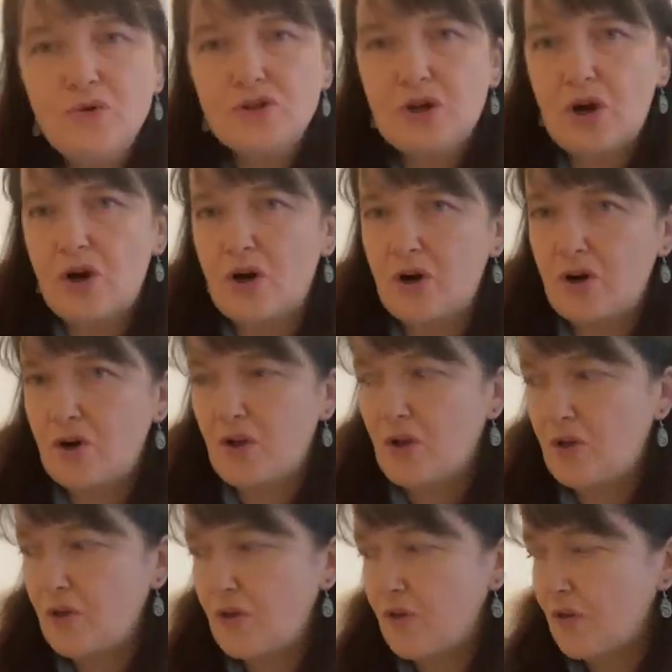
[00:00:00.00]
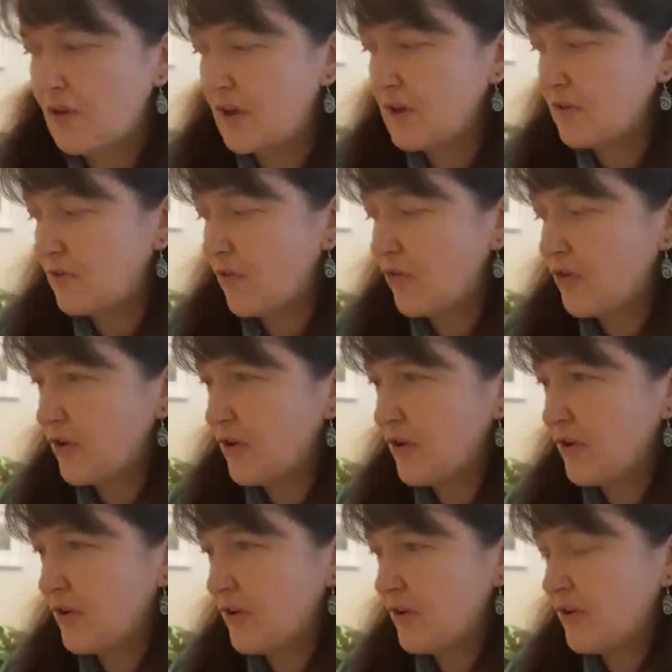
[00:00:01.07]
are kind of the
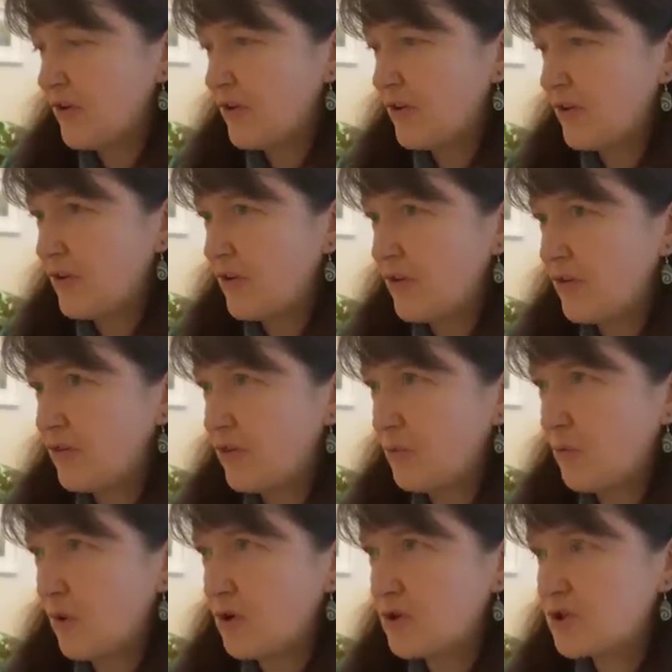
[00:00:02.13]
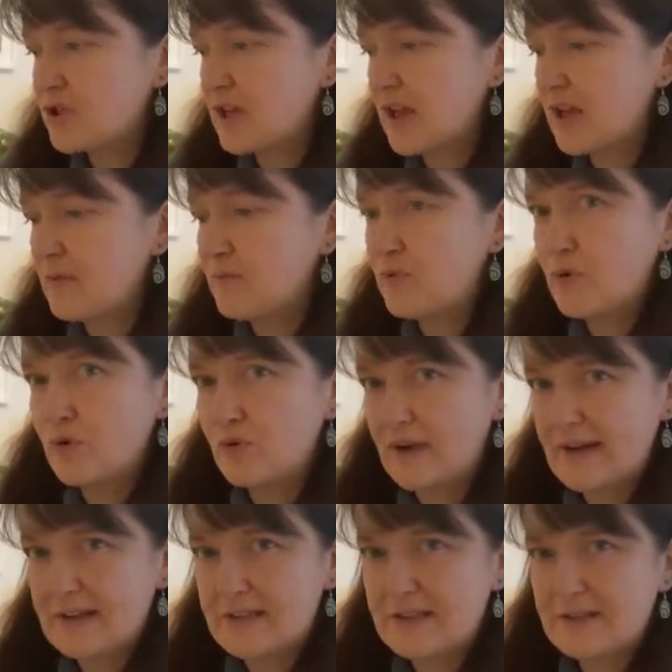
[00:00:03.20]
works in
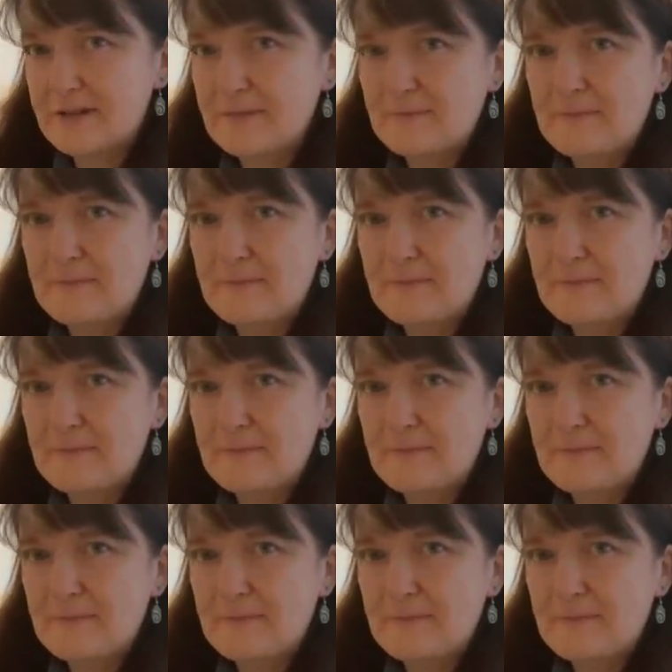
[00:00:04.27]
progress.